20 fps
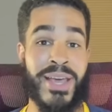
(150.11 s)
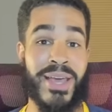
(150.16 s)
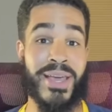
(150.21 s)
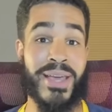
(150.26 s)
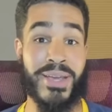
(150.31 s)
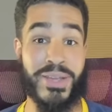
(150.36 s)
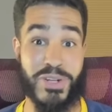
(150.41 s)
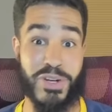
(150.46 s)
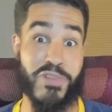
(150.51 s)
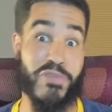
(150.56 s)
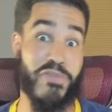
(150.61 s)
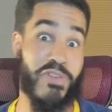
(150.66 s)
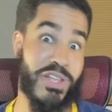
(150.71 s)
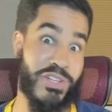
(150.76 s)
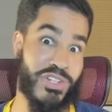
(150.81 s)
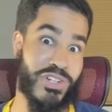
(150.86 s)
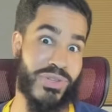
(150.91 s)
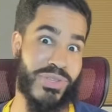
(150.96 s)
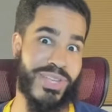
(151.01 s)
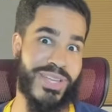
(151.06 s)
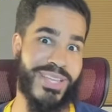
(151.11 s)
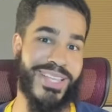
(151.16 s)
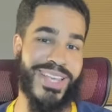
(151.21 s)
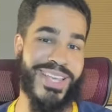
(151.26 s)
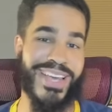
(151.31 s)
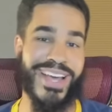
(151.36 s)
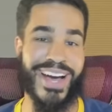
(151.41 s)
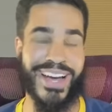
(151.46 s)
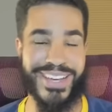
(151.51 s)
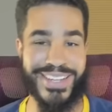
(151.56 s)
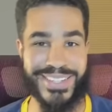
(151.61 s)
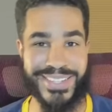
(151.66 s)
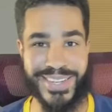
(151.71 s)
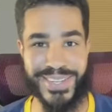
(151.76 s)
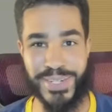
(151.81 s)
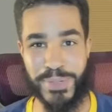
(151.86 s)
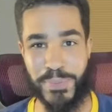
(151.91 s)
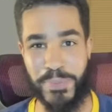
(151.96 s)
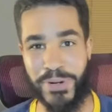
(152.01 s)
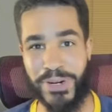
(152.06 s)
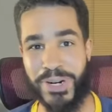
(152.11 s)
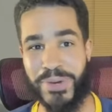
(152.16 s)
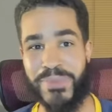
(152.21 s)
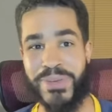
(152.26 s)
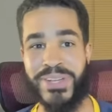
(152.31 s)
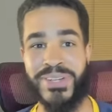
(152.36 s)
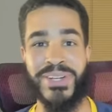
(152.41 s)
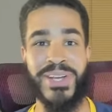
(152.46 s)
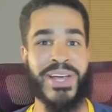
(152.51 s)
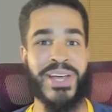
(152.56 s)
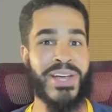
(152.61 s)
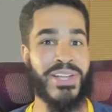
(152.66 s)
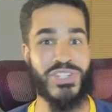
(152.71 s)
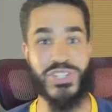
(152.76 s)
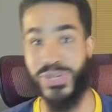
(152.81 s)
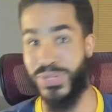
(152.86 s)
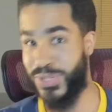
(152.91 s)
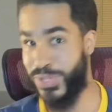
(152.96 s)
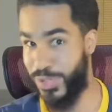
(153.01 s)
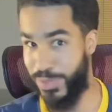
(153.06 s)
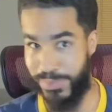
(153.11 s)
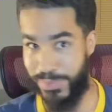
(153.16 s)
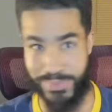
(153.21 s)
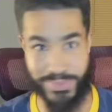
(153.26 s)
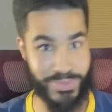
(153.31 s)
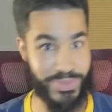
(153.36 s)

and eventually the IT department just